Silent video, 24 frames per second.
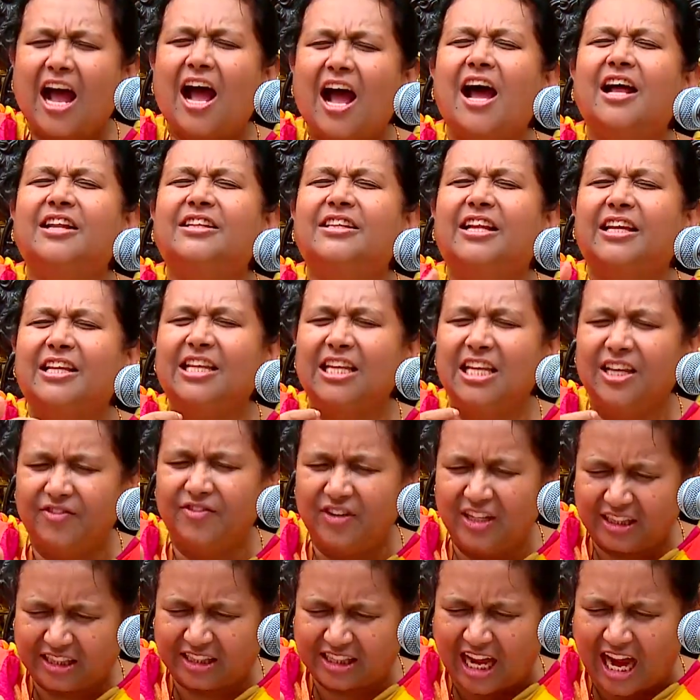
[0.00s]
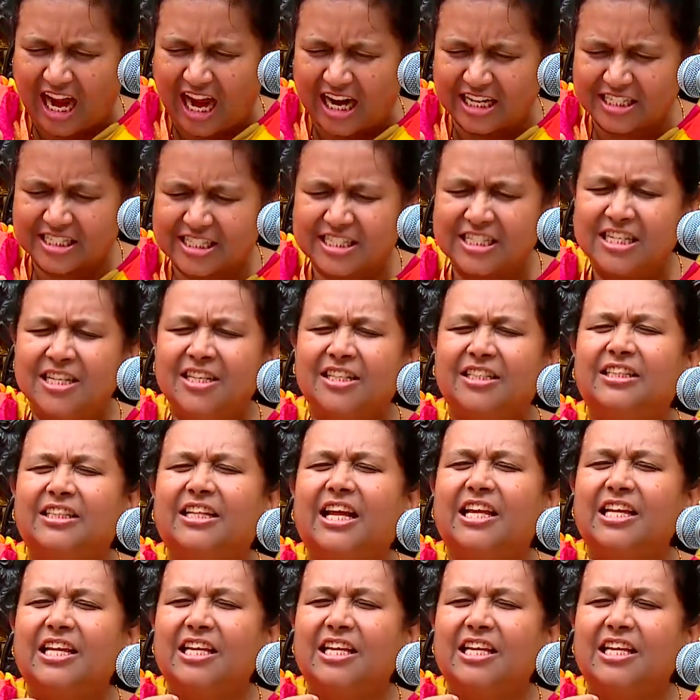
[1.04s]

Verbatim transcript: and the evil thoughts, the